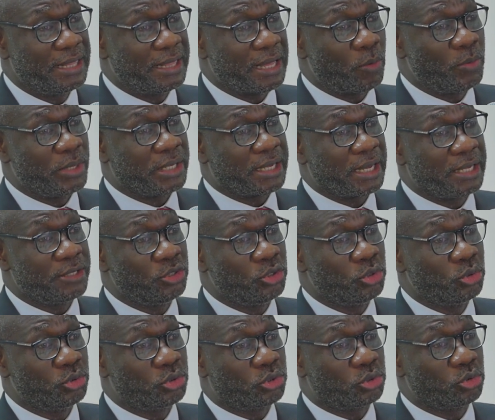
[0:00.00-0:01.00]
that we can
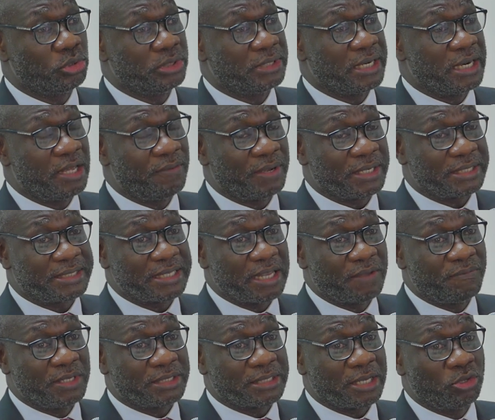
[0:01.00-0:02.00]
use to deliver
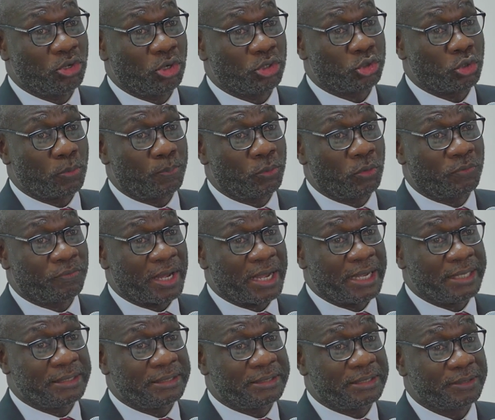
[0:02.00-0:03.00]
service and also
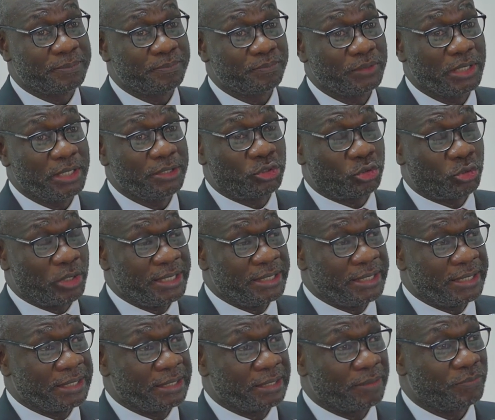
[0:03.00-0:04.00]
provide
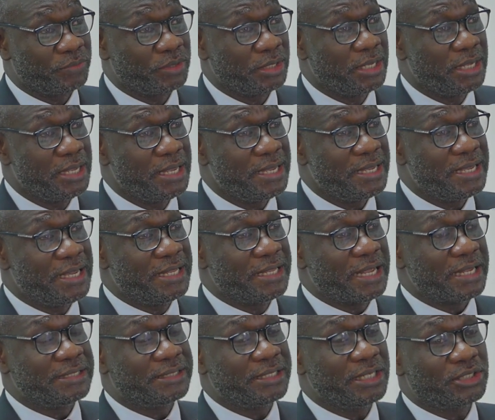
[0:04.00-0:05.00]
training.
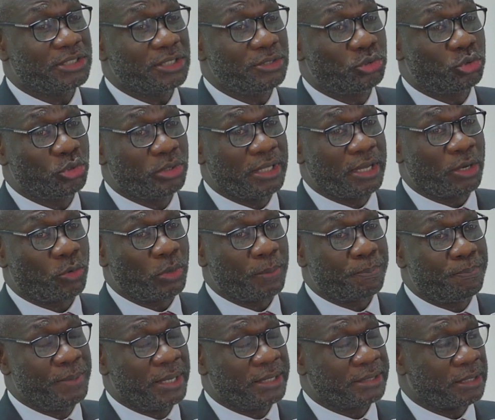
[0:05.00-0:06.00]
In addition to the
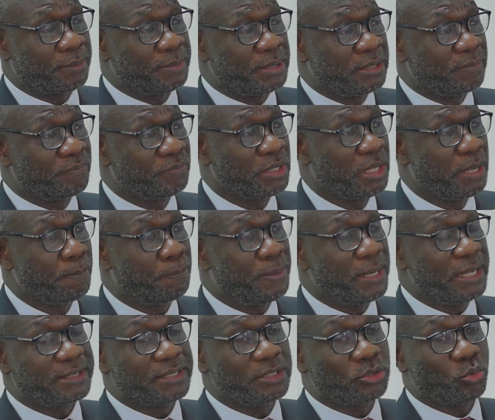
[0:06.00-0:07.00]
equipment, I mean,
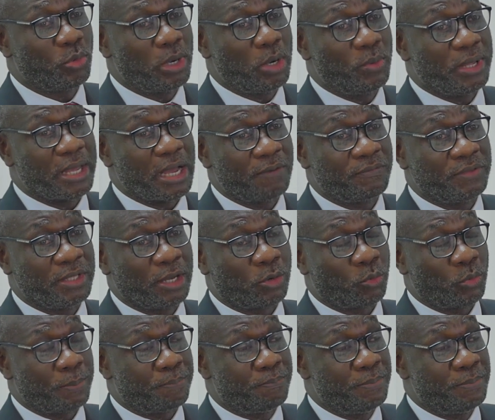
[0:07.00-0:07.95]
places where we have the